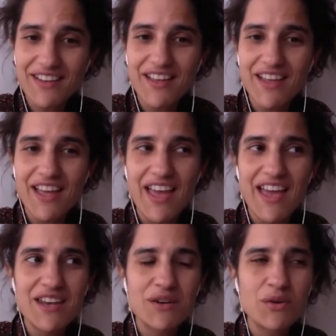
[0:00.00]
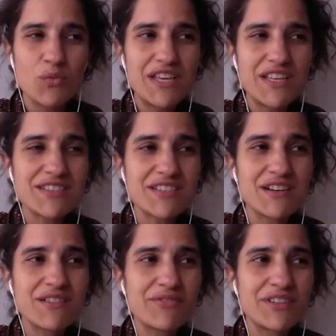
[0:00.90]
And we
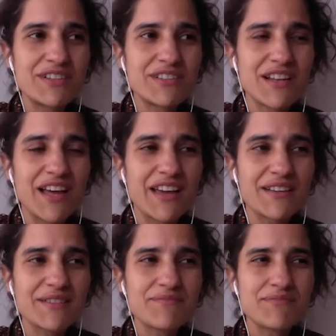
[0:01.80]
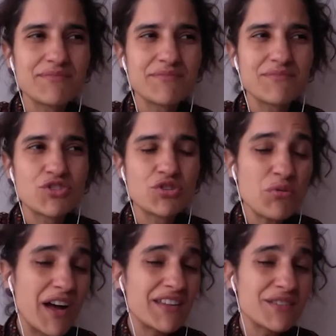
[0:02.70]
discovered like
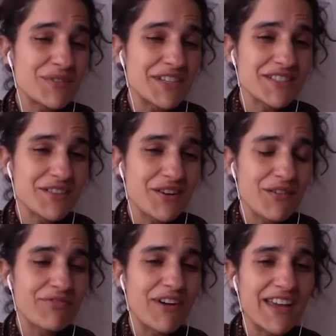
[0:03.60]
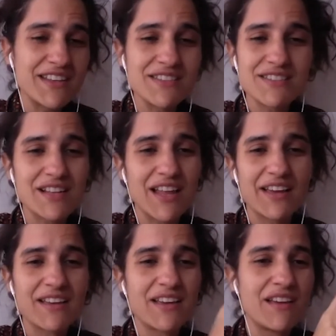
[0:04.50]
200 of items, like
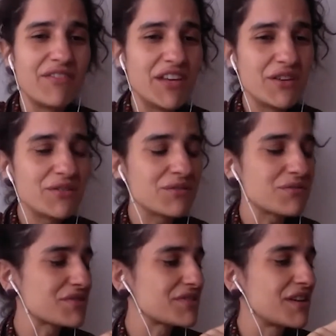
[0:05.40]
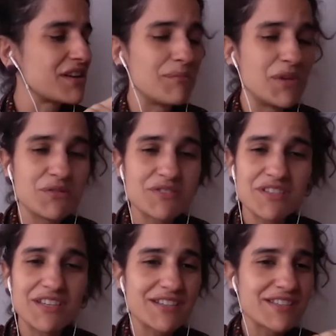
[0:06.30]
videos,
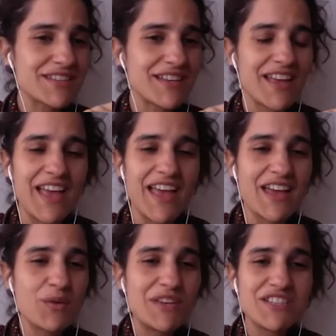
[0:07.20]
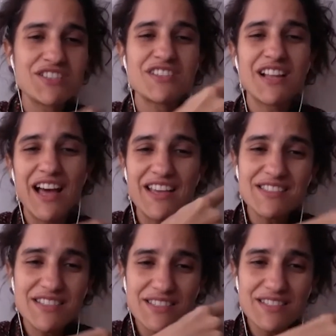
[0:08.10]
musics, and we digitalized
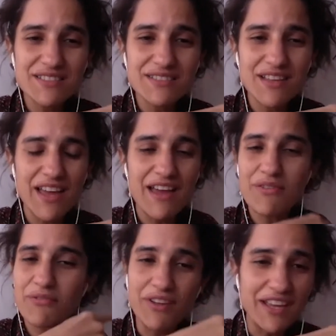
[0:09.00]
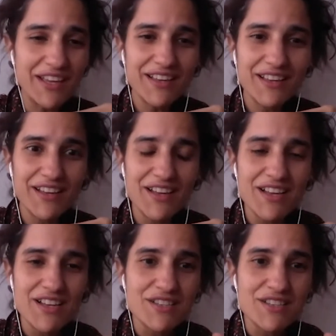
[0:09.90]
it, everything.
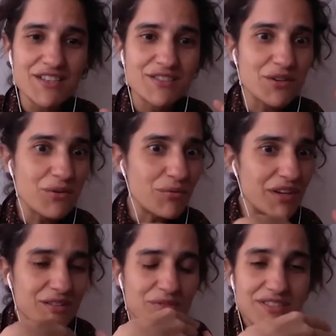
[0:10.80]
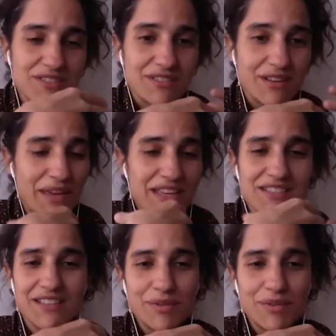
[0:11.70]
So it was amazing because